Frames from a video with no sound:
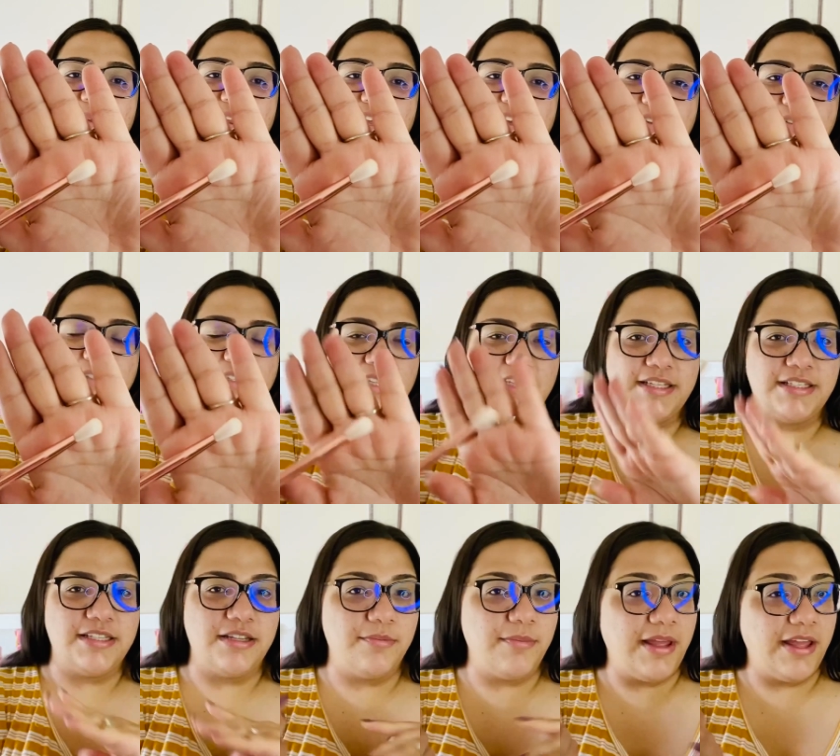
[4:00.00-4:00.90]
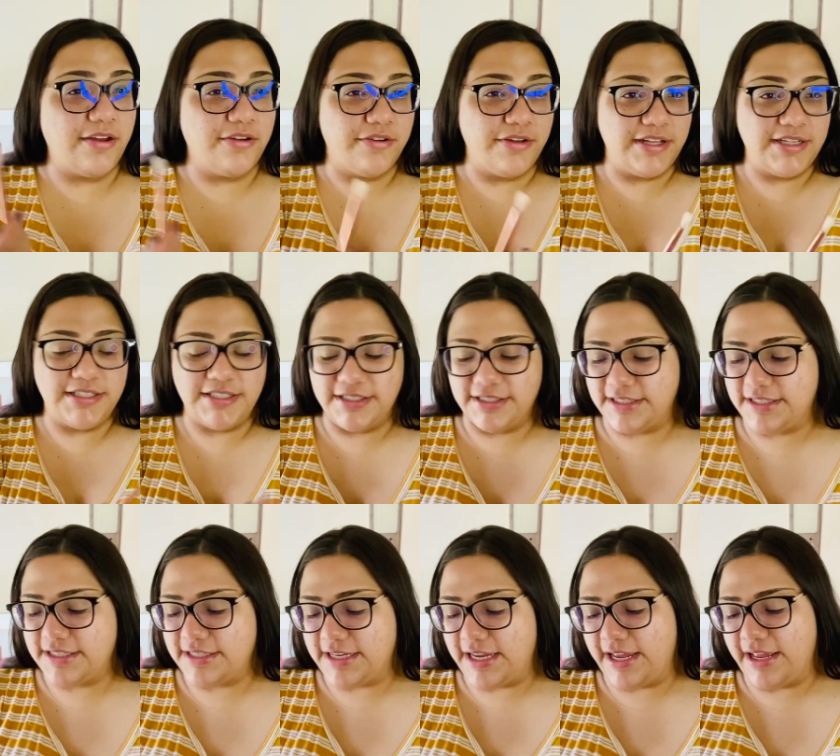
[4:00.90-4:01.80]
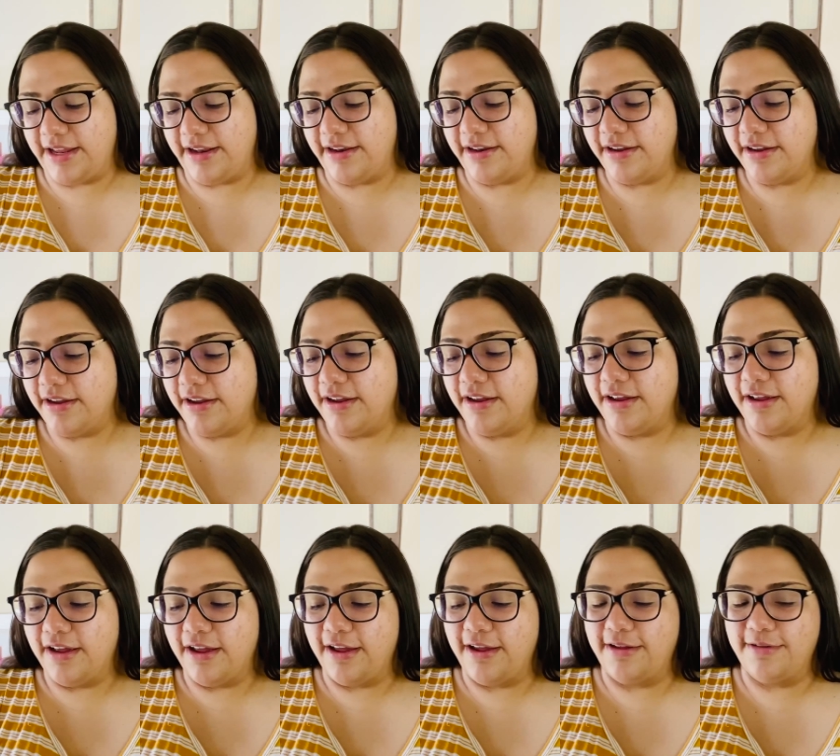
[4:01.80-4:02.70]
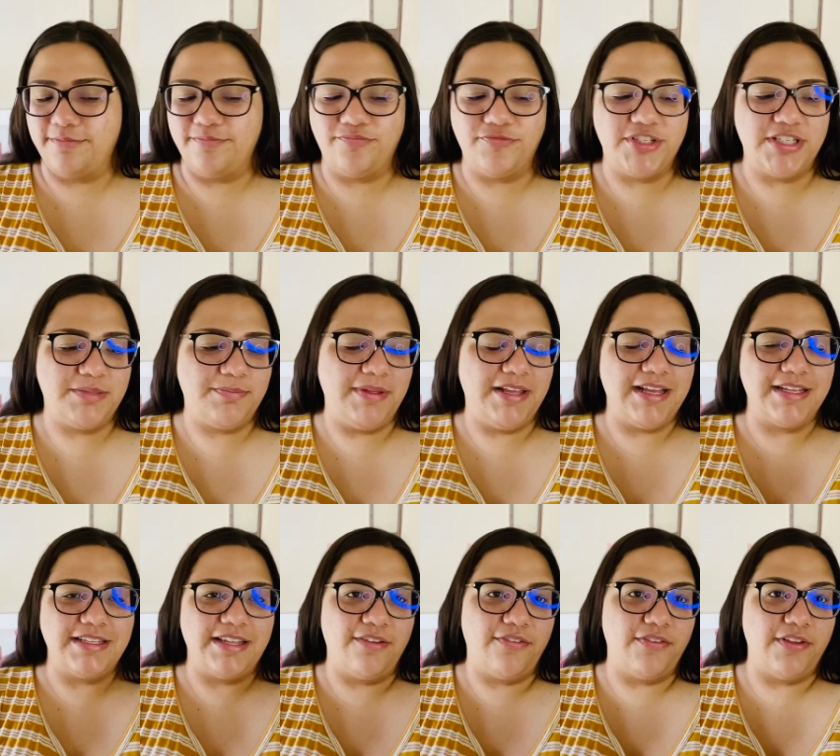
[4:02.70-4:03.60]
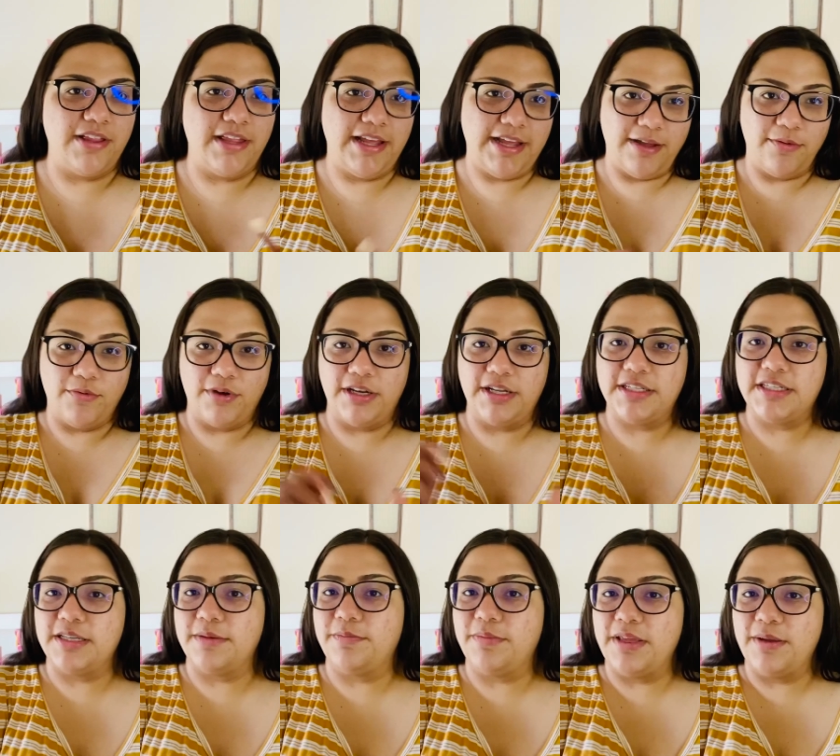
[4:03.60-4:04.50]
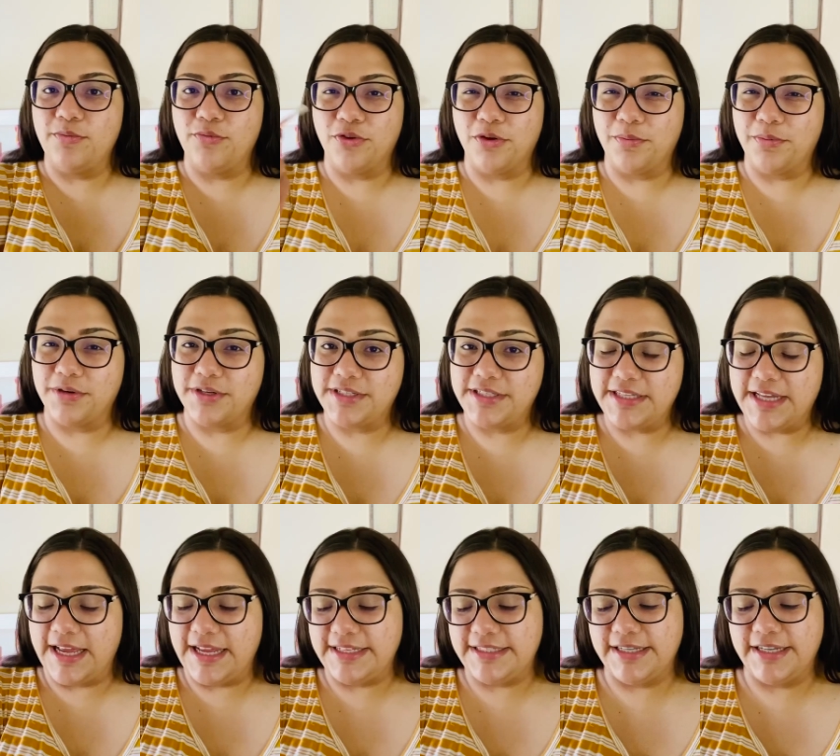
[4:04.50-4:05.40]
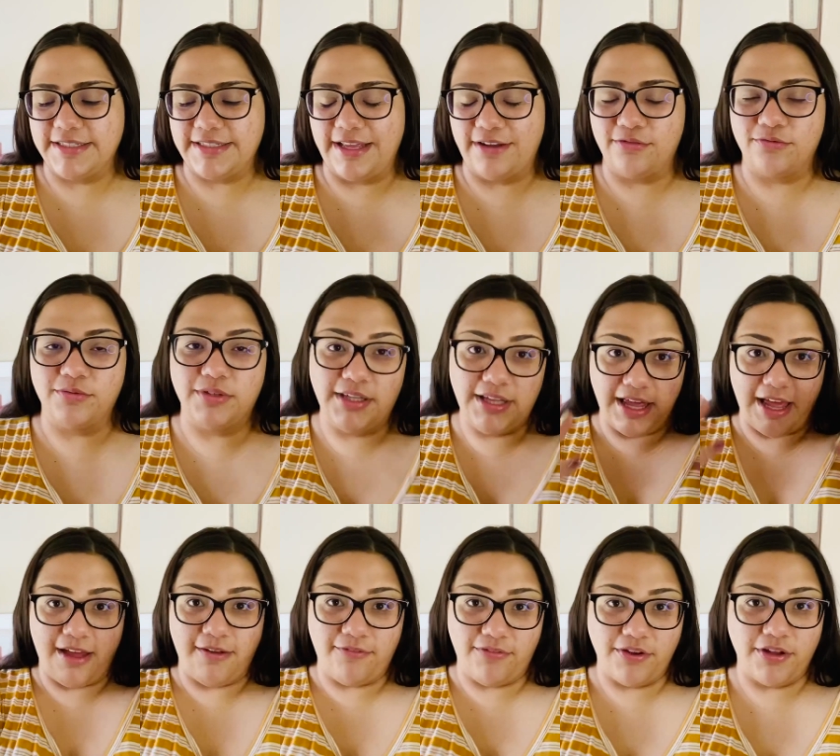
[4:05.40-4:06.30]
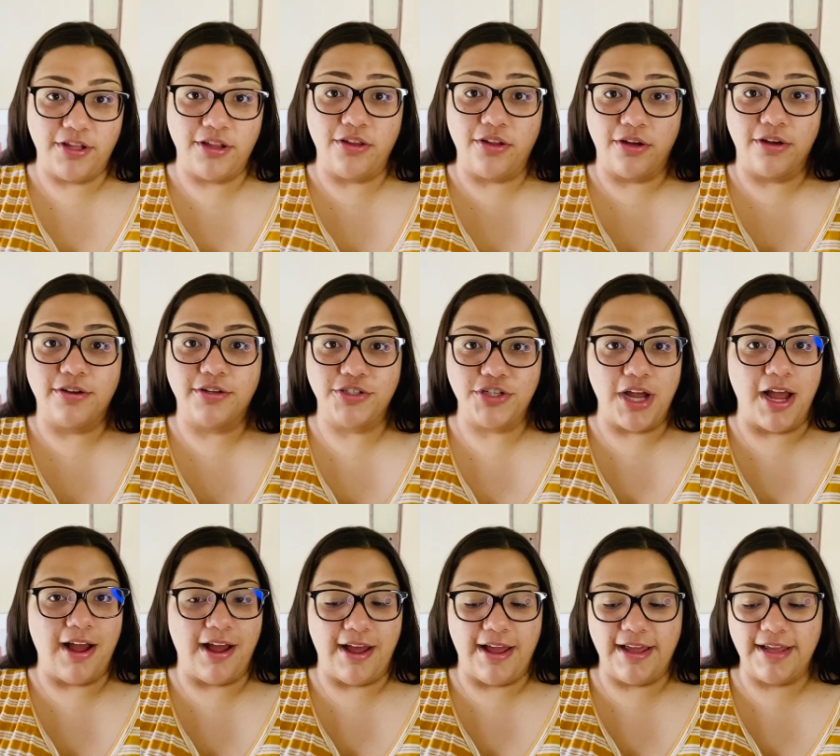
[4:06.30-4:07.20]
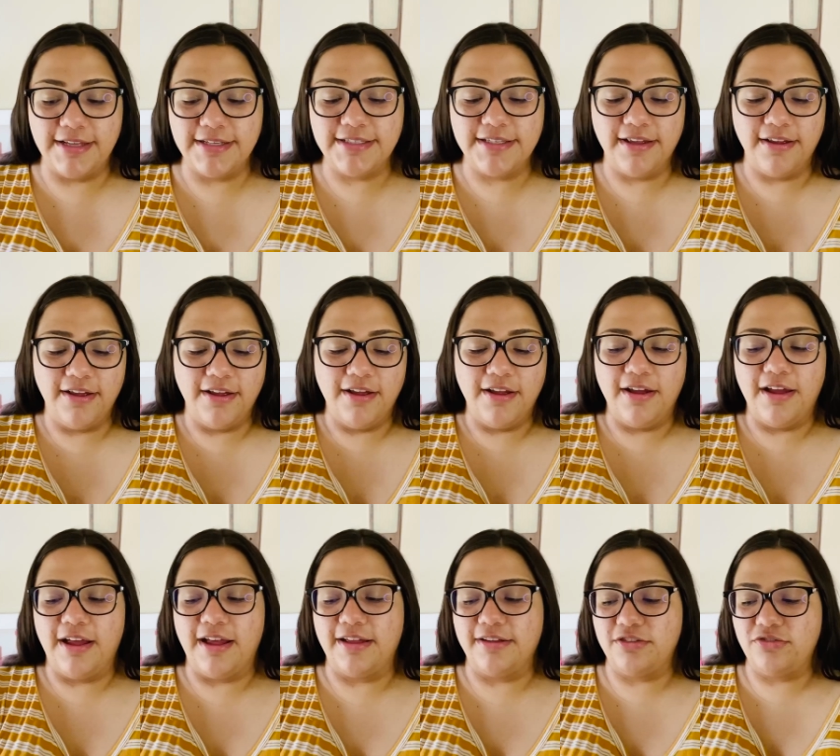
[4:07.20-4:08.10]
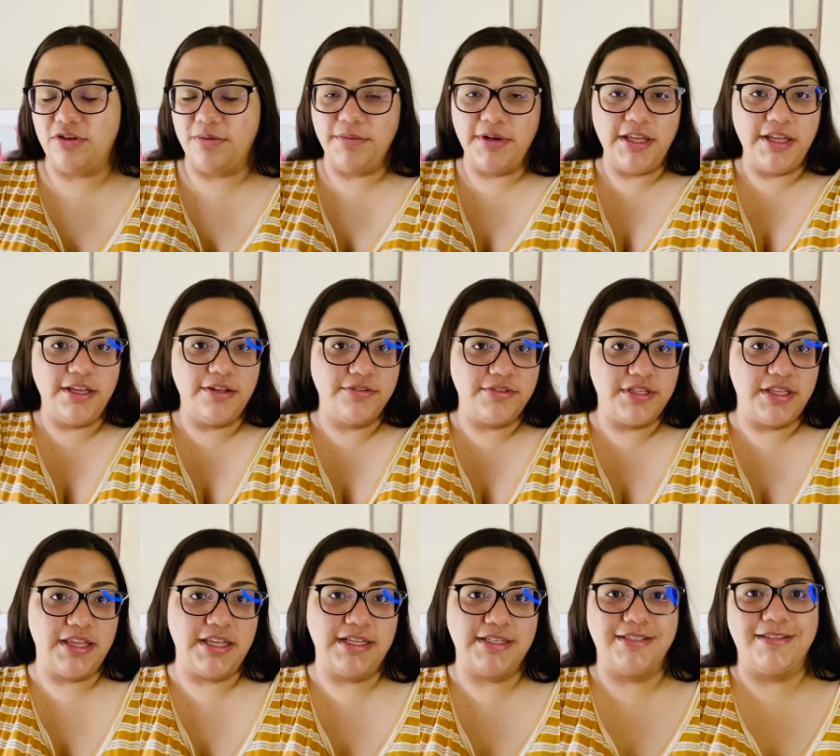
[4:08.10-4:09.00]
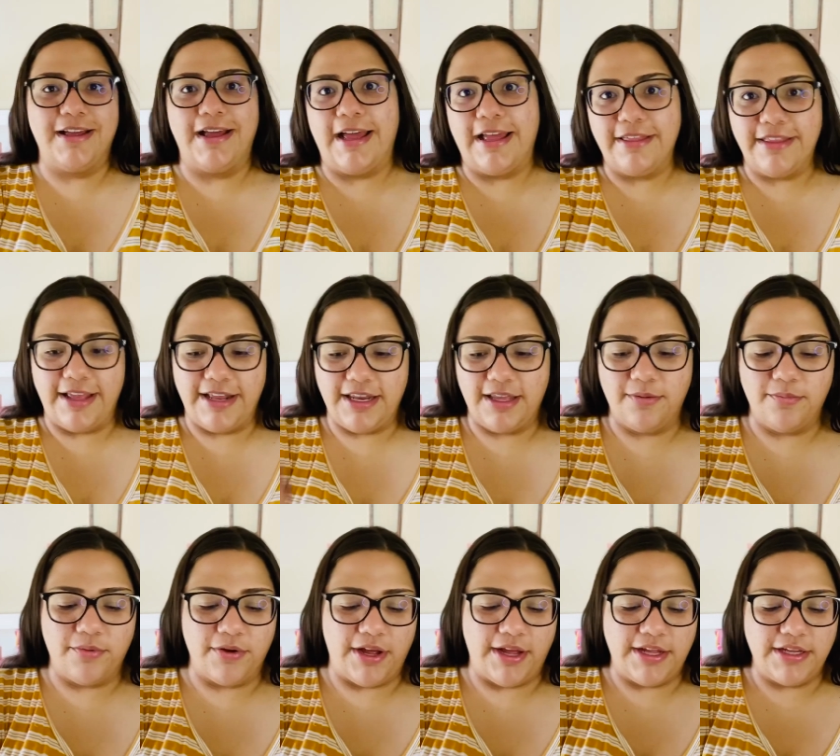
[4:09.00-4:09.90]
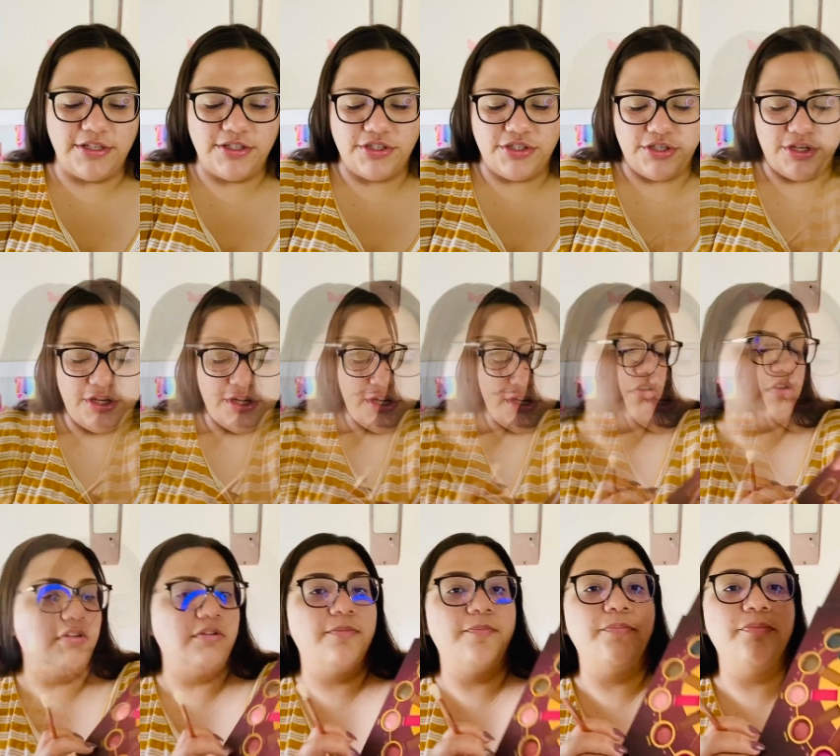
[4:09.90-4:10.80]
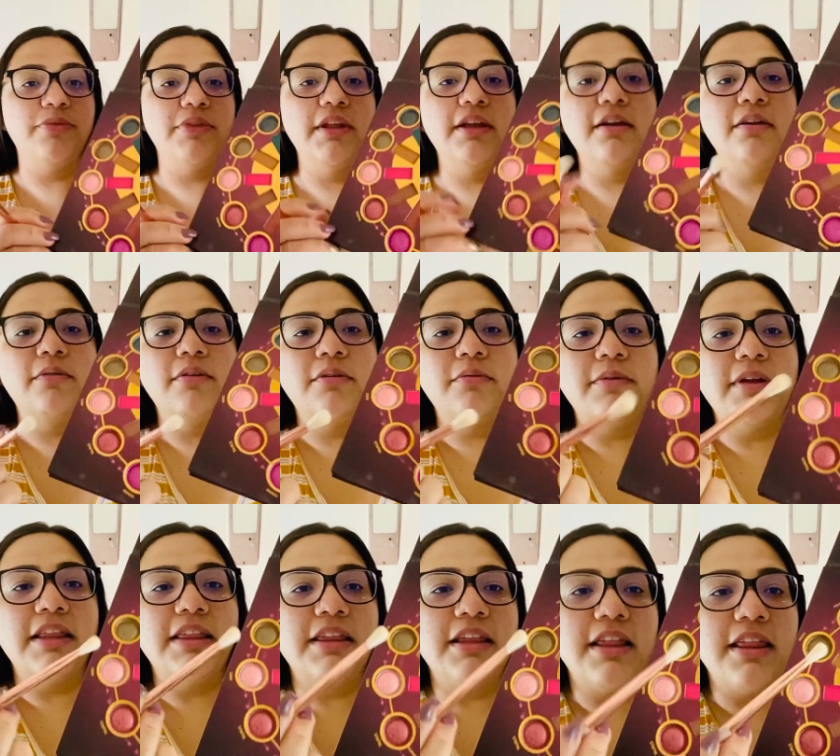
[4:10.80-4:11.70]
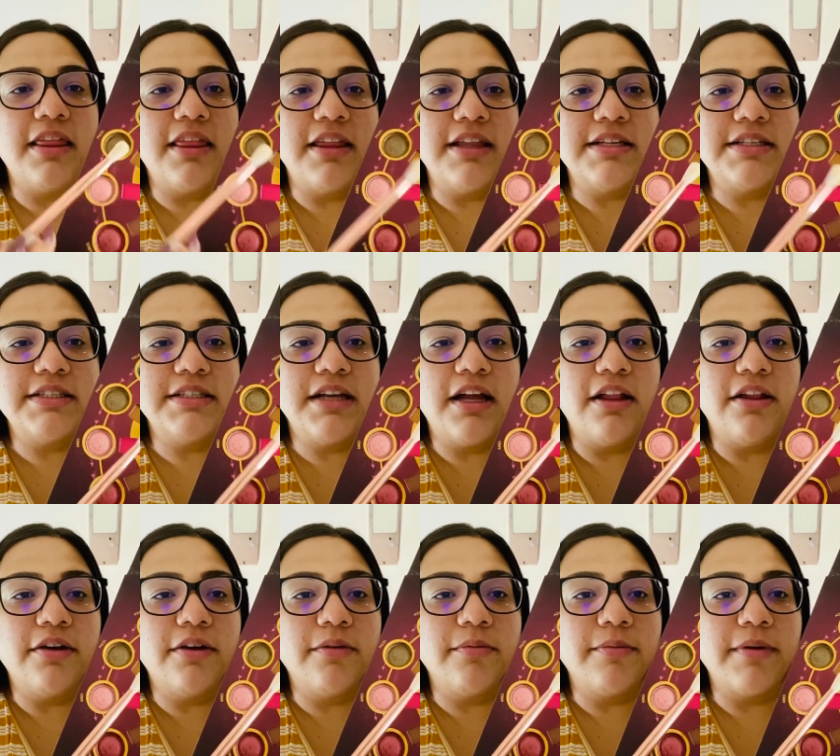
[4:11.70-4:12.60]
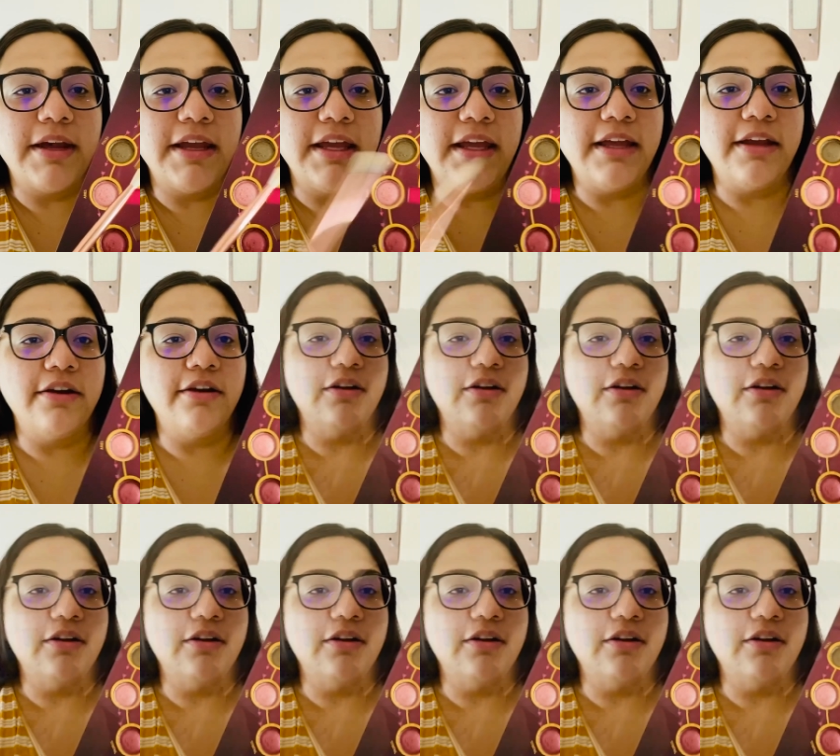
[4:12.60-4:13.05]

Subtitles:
use this in my crease instead, just because I feel like I want it to be more precise, because I don't really have very large eyes. So I'm going to use this highlighting brush. I'm going to go in with this color right here.